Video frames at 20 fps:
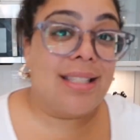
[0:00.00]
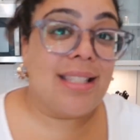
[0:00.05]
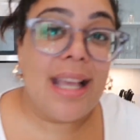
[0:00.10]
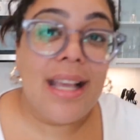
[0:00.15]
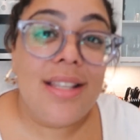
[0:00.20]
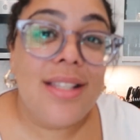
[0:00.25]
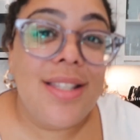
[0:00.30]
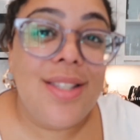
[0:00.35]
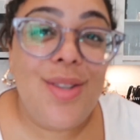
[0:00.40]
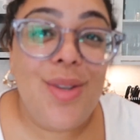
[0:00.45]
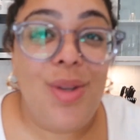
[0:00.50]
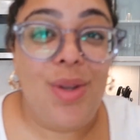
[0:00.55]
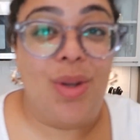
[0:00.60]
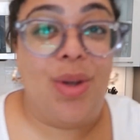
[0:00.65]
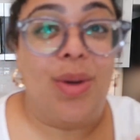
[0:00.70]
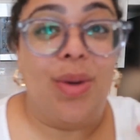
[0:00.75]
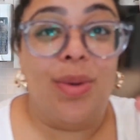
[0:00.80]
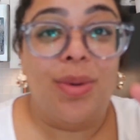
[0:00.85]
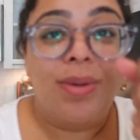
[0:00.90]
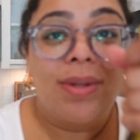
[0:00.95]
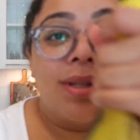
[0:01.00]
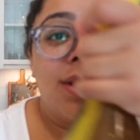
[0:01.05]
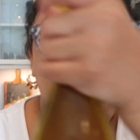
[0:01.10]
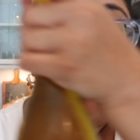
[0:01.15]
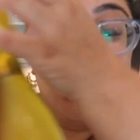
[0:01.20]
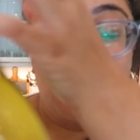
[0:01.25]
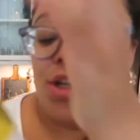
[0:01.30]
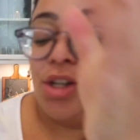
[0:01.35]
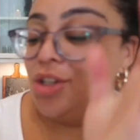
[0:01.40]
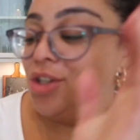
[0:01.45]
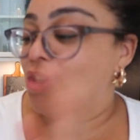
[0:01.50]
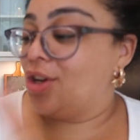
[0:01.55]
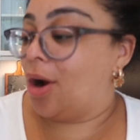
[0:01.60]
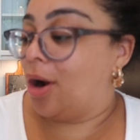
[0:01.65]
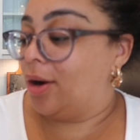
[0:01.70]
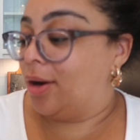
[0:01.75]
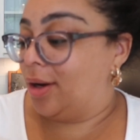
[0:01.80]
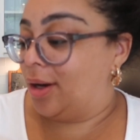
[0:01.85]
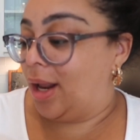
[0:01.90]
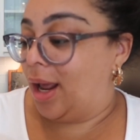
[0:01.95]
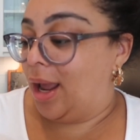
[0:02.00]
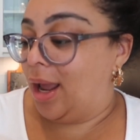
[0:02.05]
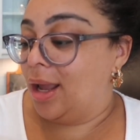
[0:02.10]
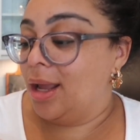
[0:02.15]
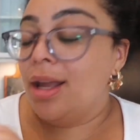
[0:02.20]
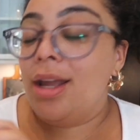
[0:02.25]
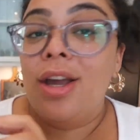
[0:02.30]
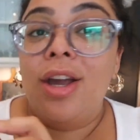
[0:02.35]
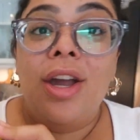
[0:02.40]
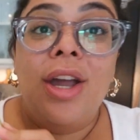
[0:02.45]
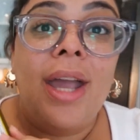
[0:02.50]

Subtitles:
says to use Chardonnay,